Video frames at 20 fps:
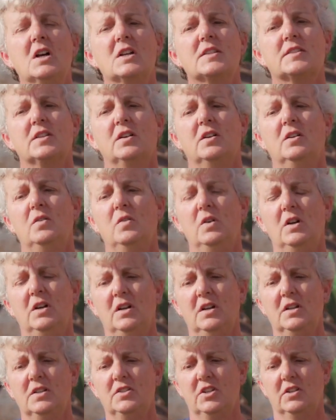So
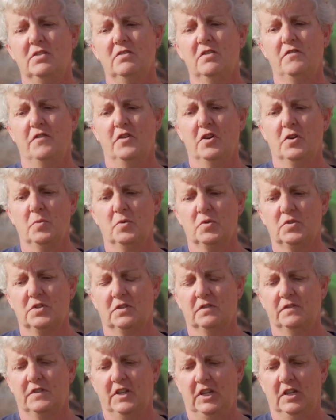Dairy Farmers
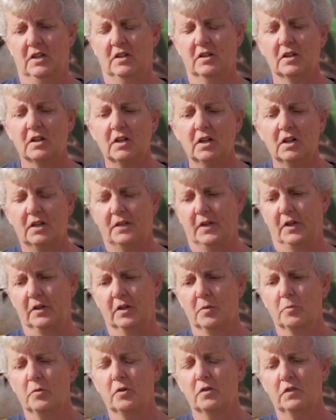of Canada a
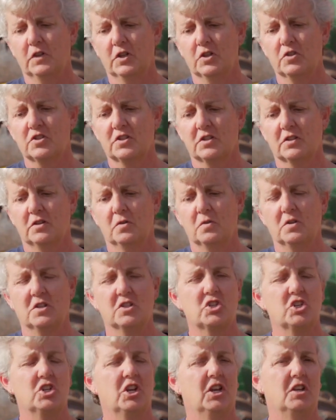number of years ago
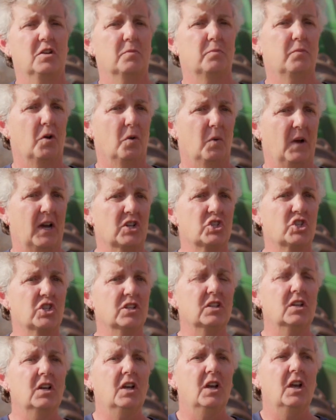initiated ProAction,